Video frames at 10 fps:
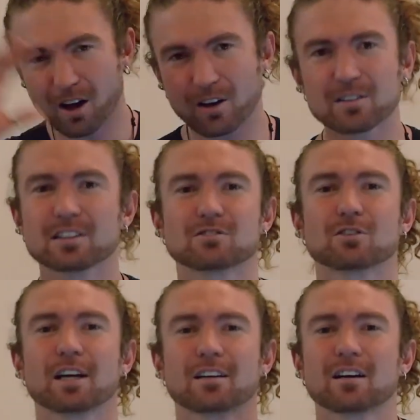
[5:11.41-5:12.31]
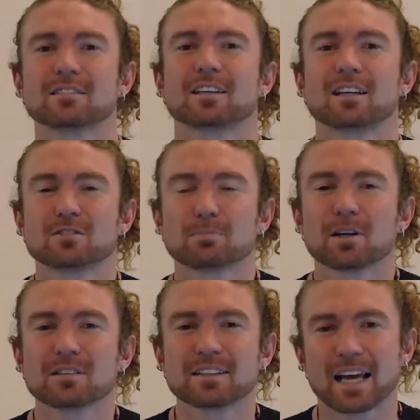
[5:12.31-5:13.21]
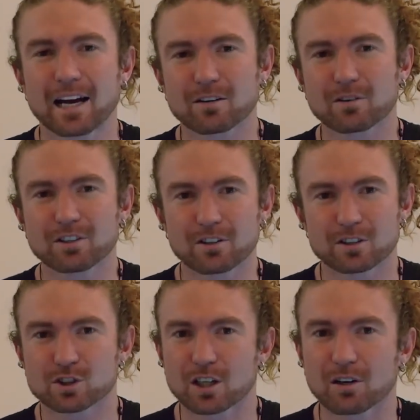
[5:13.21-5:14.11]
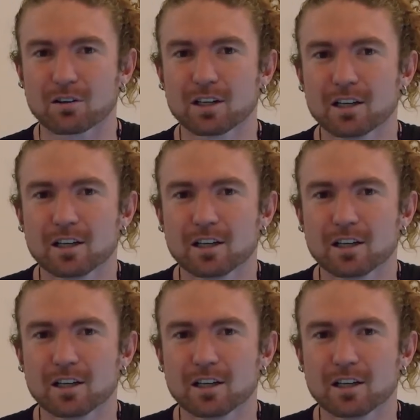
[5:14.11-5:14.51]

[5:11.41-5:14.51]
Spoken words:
all this great content as part of the Acro Yoga Show.